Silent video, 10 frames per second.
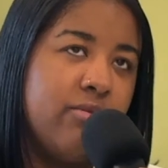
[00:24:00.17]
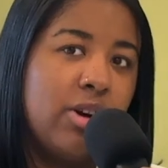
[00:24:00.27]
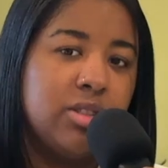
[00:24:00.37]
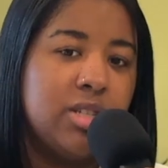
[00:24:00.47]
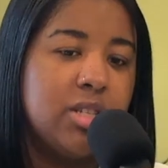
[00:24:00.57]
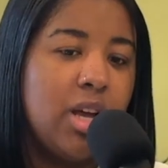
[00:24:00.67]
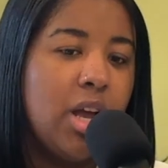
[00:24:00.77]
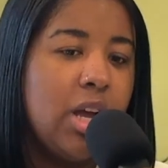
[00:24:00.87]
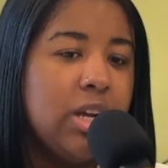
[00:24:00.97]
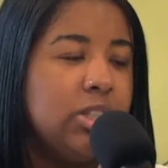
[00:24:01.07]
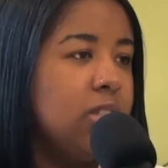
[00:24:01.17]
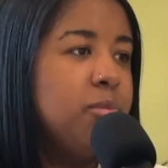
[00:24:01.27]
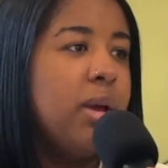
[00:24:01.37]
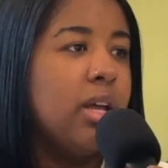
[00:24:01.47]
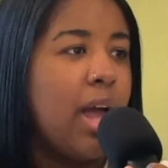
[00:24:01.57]
versus just
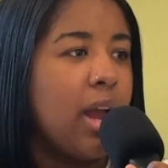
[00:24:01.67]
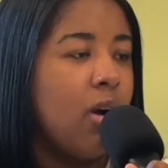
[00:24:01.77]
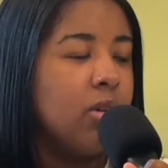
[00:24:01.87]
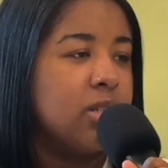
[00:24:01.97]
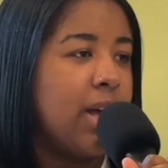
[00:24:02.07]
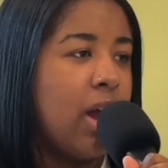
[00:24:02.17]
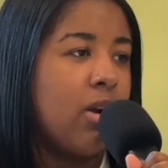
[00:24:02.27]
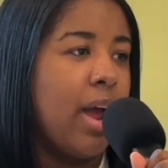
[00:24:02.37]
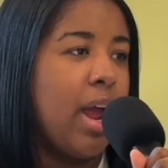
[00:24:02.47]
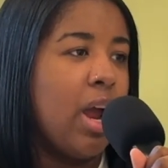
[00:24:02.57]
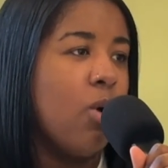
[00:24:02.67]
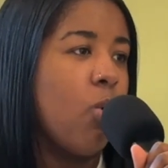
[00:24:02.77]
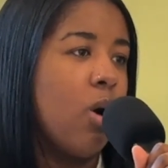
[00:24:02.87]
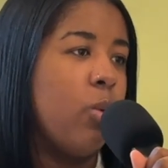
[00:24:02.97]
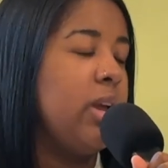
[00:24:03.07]
being like on a Saturday
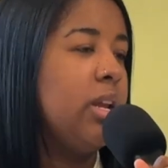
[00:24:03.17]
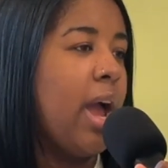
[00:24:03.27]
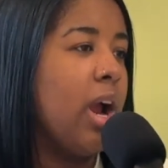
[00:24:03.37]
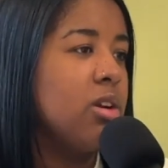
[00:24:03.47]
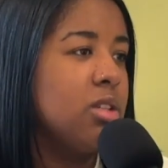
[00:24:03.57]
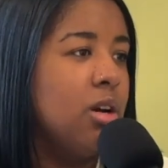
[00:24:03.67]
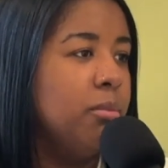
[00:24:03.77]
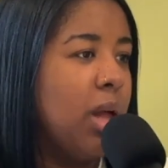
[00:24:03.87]
or a weekday or something